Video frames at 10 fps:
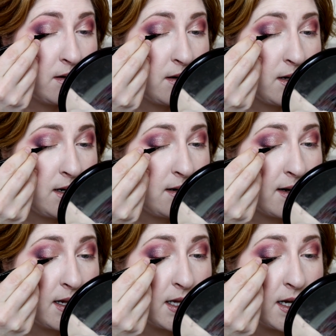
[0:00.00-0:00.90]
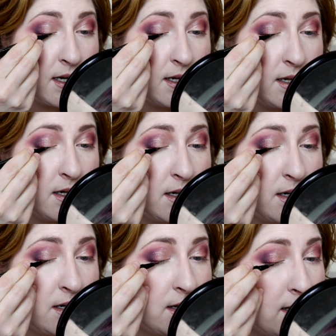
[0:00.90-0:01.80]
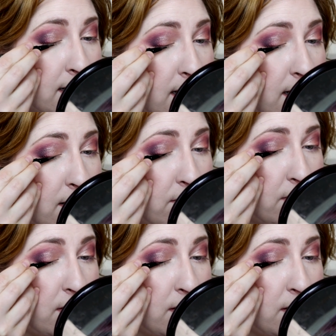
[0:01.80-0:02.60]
Teeny tiny line that I kind of,